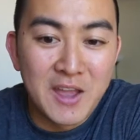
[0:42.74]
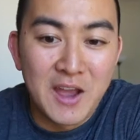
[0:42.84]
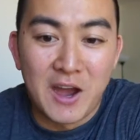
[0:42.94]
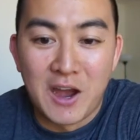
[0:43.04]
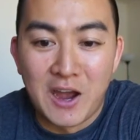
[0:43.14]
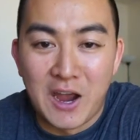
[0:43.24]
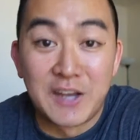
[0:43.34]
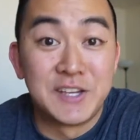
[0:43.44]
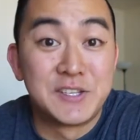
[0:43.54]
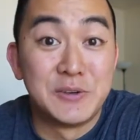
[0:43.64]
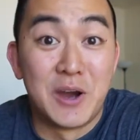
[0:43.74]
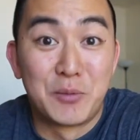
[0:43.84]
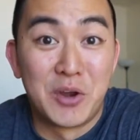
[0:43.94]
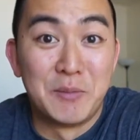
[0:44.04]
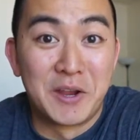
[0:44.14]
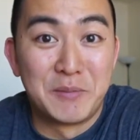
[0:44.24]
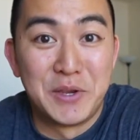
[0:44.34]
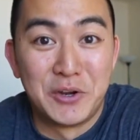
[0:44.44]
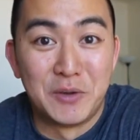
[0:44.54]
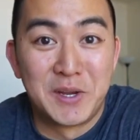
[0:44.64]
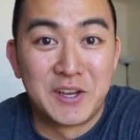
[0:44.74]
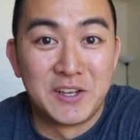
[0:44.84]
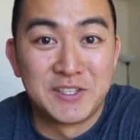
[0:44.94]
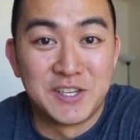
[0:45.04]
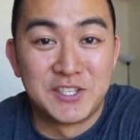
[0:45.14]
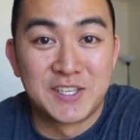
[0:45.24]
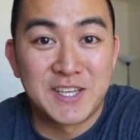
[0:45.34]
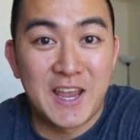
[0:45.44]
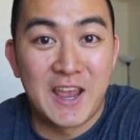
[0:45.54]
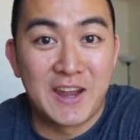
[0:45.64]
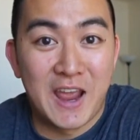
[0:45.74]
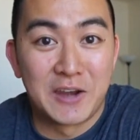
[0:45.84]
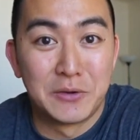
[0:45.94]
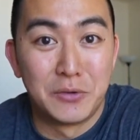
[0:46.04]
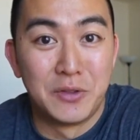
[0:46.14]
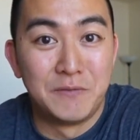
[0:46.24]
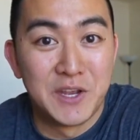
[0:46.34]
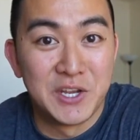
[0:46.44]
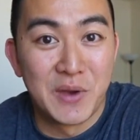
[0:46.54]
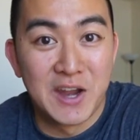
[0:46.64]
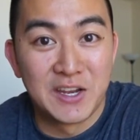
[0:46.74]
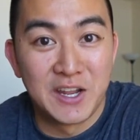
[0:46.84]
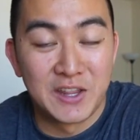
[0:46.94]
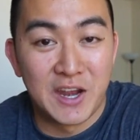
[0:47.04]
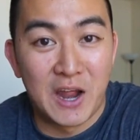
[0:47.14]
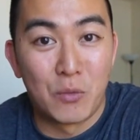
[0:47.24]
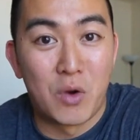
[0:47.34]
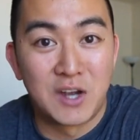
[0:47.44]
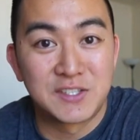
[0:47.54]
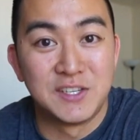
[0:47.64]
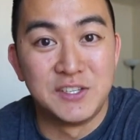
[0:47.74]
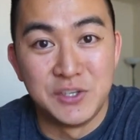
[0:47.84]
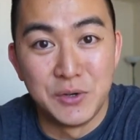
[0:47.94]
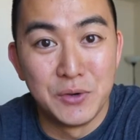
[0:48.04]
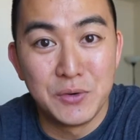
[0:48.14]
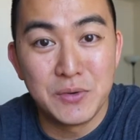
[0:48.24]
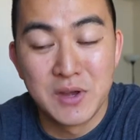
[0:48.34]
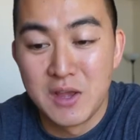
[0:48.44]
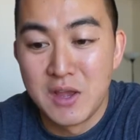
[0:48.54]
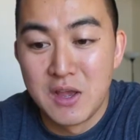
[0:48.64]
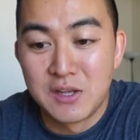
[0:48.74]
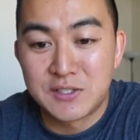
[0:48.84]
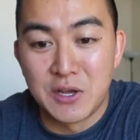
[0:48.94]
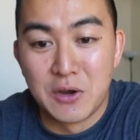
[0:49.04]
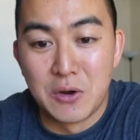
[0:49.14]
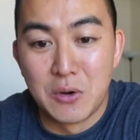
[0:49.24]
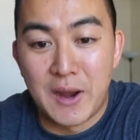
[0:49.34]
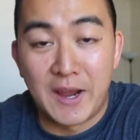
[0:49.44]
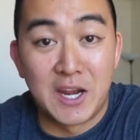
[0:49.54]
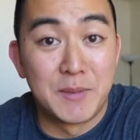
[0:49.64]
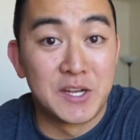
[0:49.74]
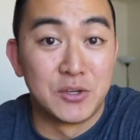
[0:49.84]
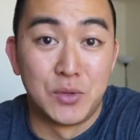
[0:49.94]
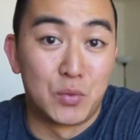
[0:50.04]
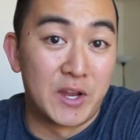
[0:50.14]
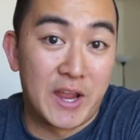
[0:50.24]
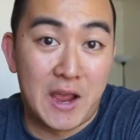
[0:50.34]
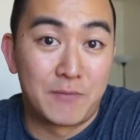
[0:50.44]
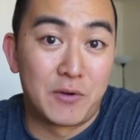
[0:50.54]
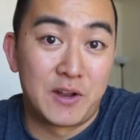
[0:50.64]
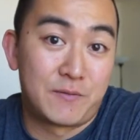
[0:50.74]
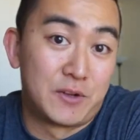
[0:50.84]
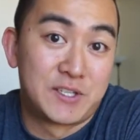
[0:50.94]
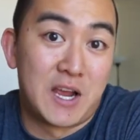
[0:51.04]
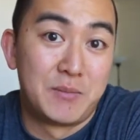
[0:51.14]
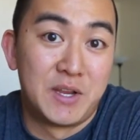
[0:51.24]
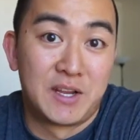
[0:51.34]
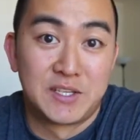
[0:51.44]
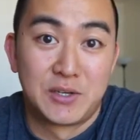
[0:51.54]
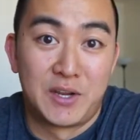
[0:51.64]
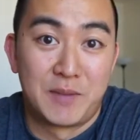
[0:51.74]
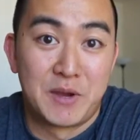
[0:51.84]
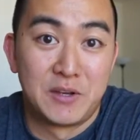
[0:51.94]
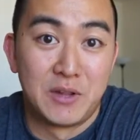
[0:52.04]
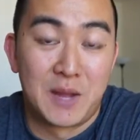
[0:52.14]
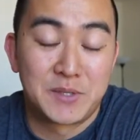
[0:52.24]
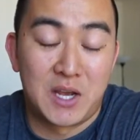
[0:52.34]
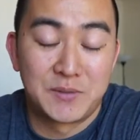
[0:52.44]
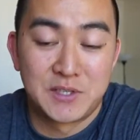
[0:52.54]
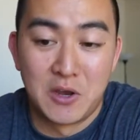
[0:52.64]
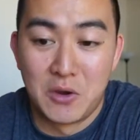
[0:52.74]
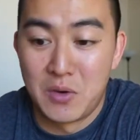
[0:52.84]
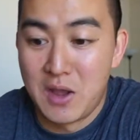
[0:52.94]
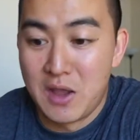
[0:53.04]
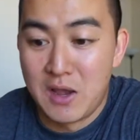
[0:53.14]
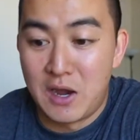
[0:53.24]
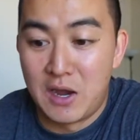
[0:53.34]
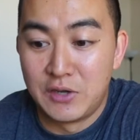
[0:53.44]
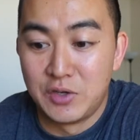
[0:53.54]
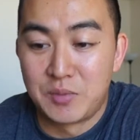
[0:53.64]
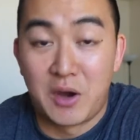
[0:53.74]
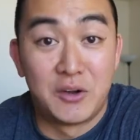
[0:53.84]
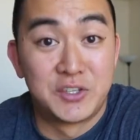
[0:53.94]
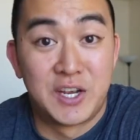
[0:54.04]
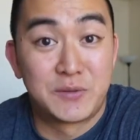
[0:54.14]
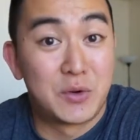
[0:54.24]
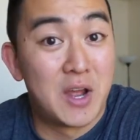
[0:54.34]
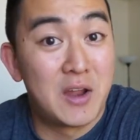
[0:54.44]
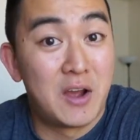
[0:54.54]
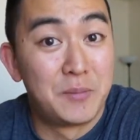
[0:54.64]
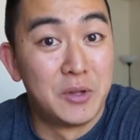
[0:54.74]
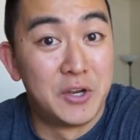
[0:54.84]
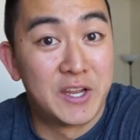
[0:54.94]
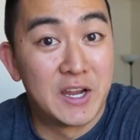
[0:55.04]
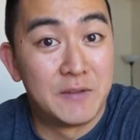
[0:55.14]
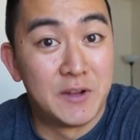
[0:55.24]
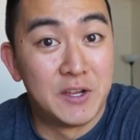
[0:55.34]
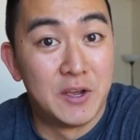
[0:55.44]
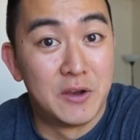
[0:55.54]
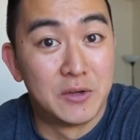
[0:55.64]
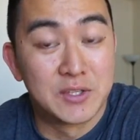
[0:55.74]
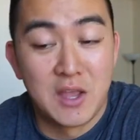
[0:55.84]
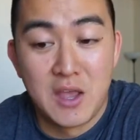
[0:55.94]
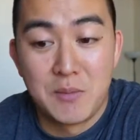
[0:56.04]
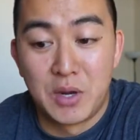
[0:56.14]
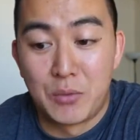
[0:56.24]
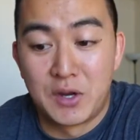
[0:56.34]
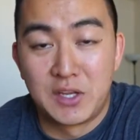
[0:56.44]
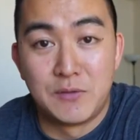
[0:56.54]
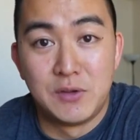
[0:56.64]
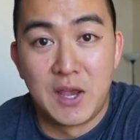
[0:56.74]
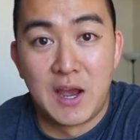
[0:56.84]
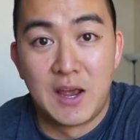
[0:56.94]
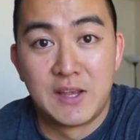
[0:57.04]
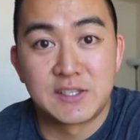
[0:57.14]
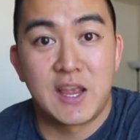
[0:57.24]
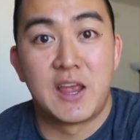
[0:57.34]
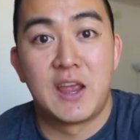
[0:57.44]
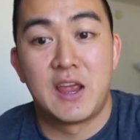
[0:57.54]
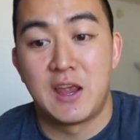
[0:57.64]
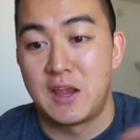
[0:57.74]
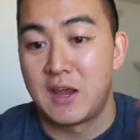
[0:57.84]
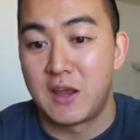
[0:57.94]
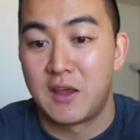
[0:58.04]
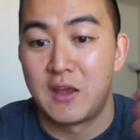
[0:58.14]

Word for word: Uh, I need to upgrade my computer because it just can't handle the video editing that I want to do. So I gotta make do with what I have for, for the time being until I get my new laptop. So uh, I do apologize for not uploading any videos, but I want to give you guys a